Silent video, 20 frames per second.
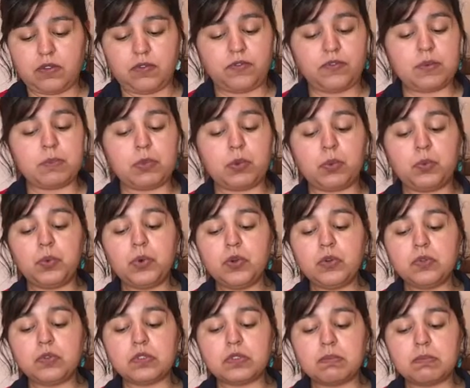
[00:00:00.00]
from the
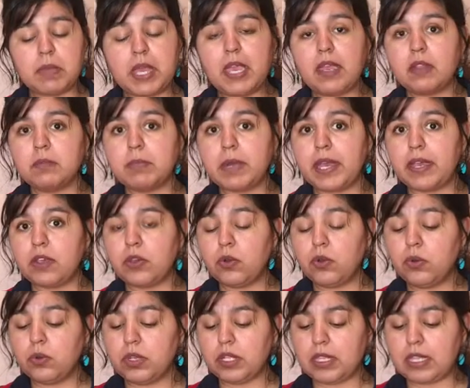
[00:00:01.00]
wounds made by
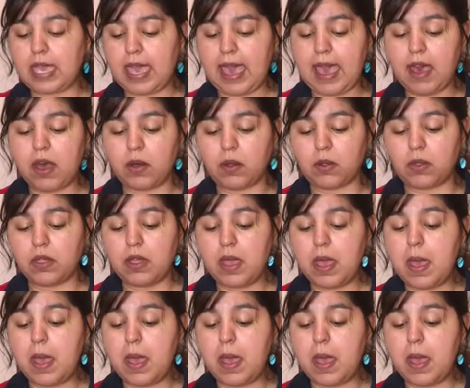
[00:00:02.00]
Hooty the Owl,